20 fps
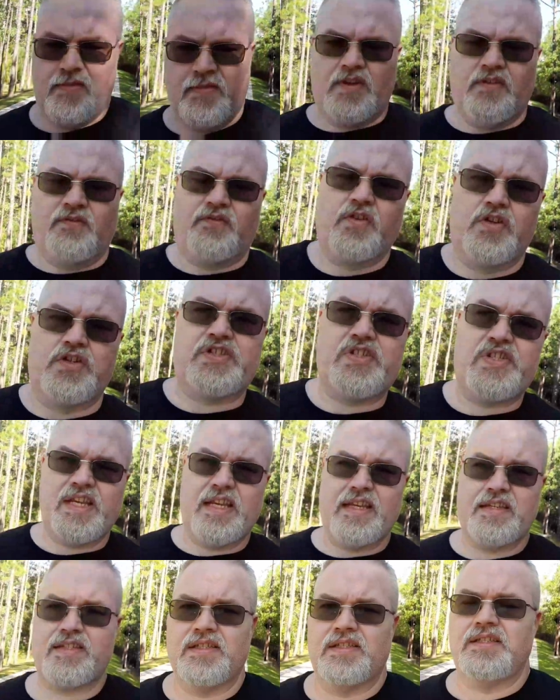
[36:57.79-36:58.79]
the first
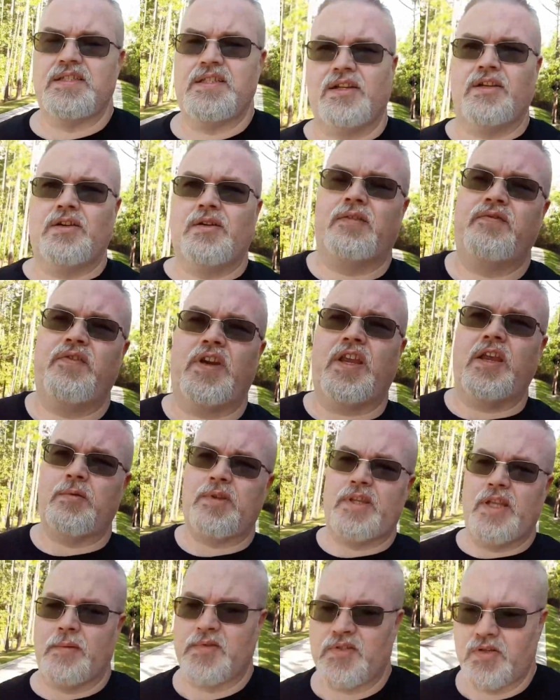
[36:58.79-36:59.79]
season, you know, I forget
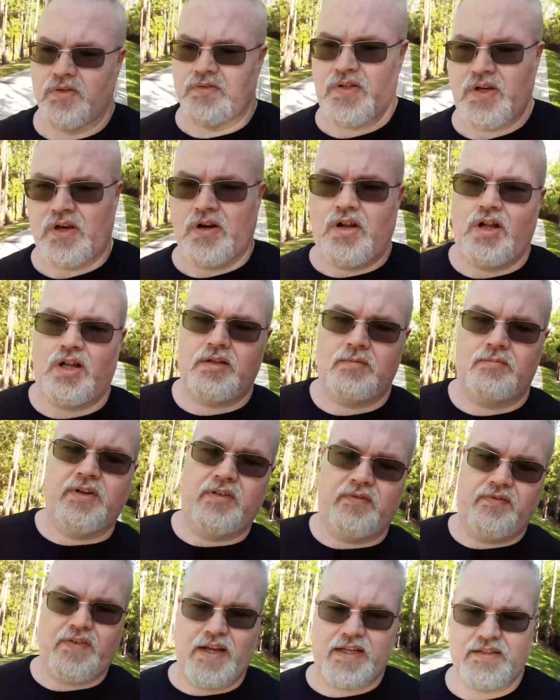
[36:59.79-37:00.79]
what the episode's called, but
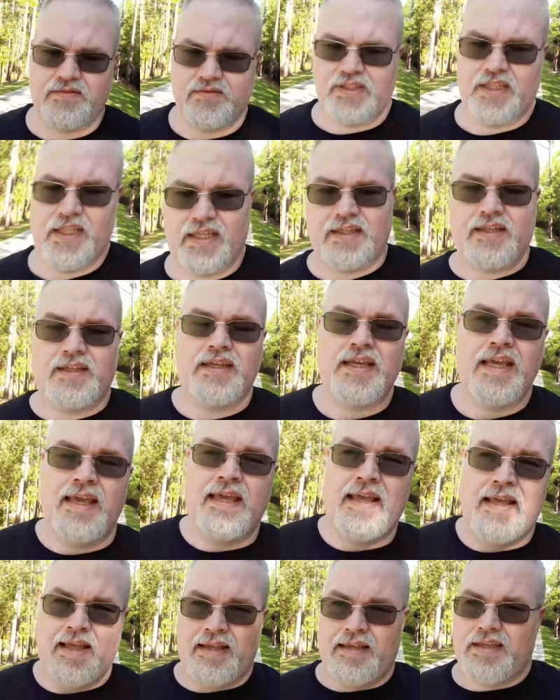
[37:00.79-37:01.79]
effectively,
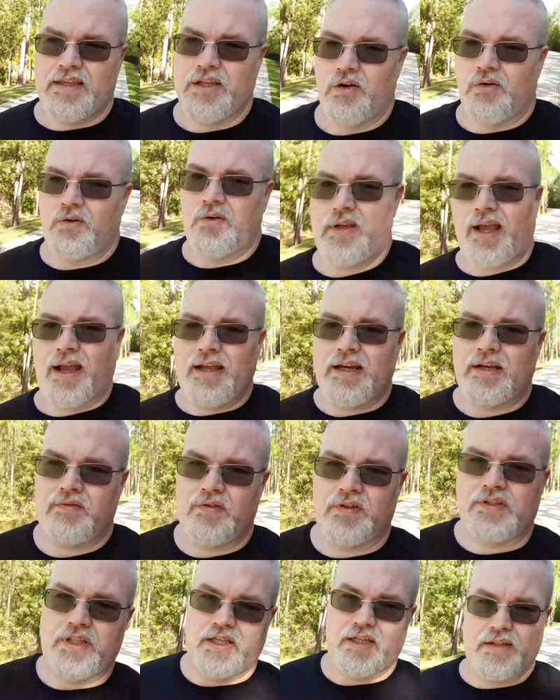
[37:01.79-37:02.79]
you know, kind of
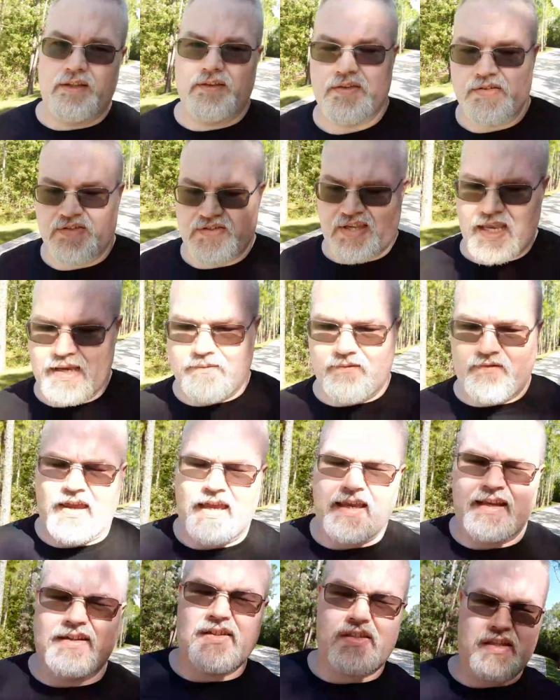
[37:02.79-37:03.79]
in the, the same
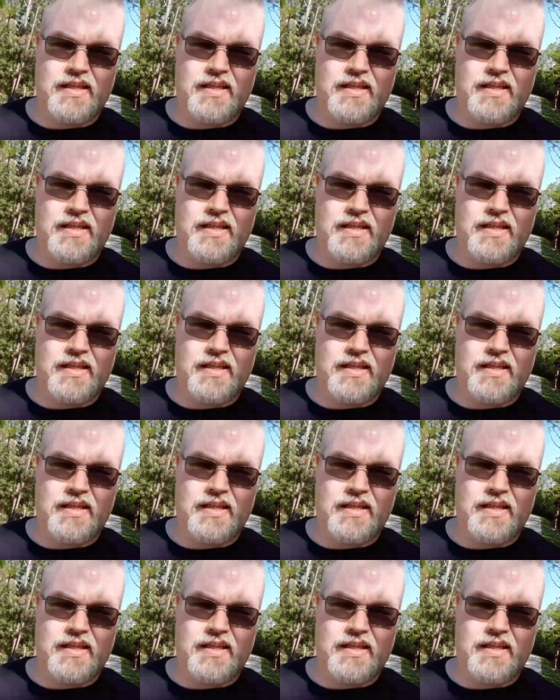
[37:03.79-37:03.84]
vein as